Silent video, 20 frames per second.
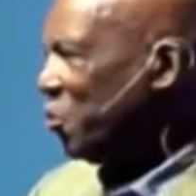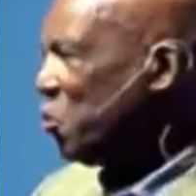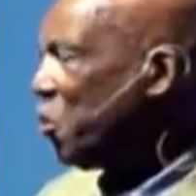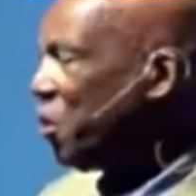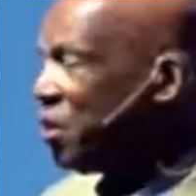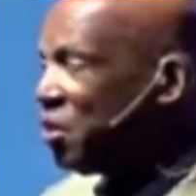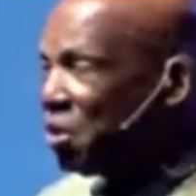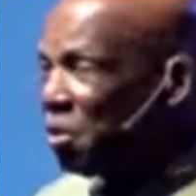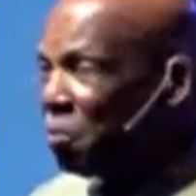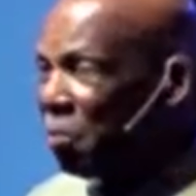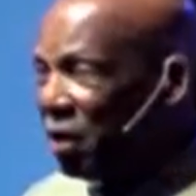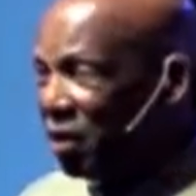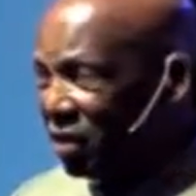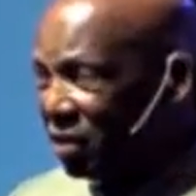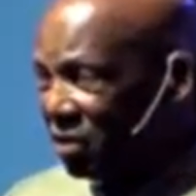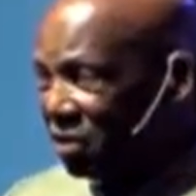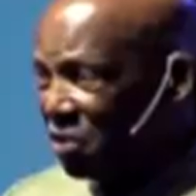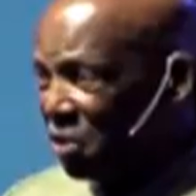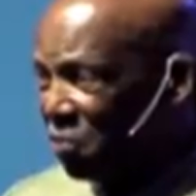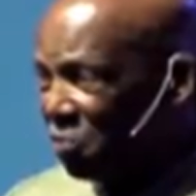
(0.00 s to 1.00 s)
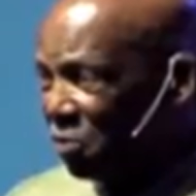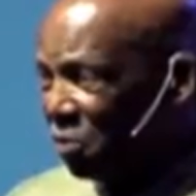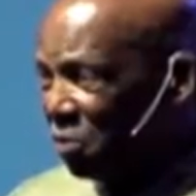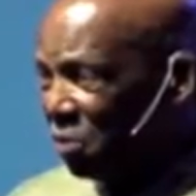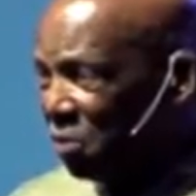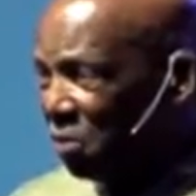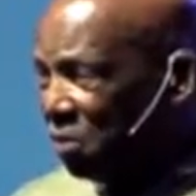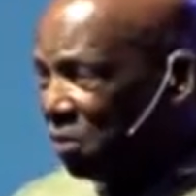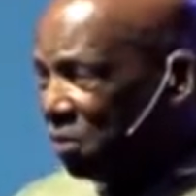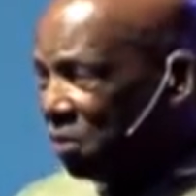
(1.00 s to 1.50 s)
can commit at several
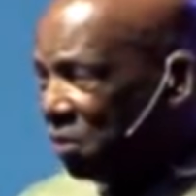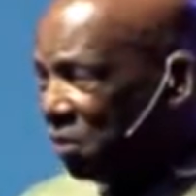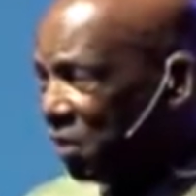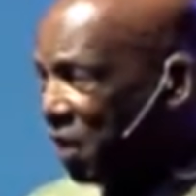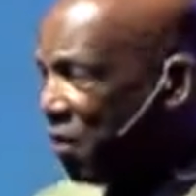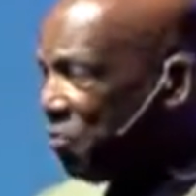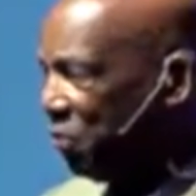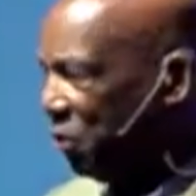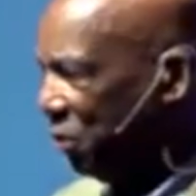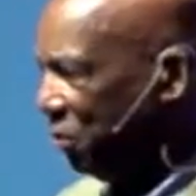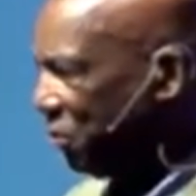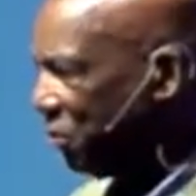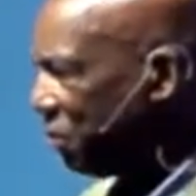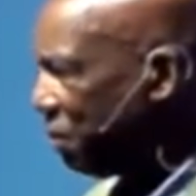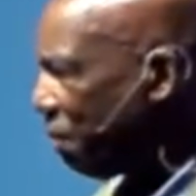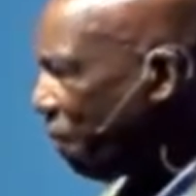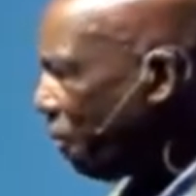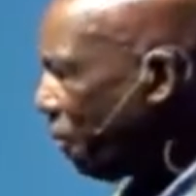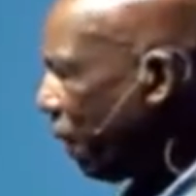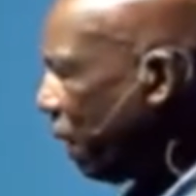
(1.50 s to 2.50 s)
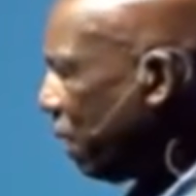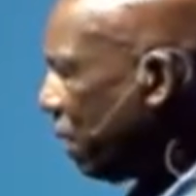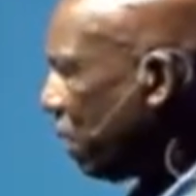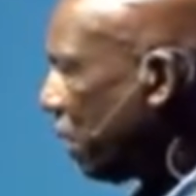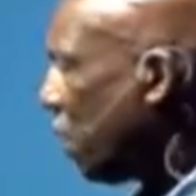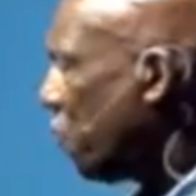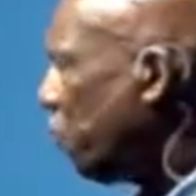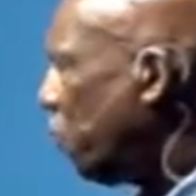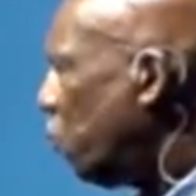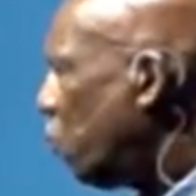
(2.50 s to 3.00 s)
levels.
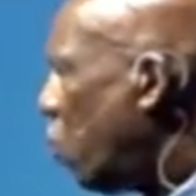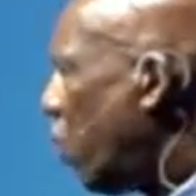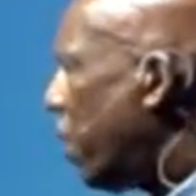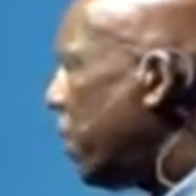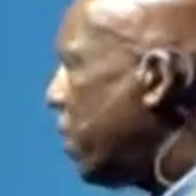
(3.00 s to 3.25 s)
Level 1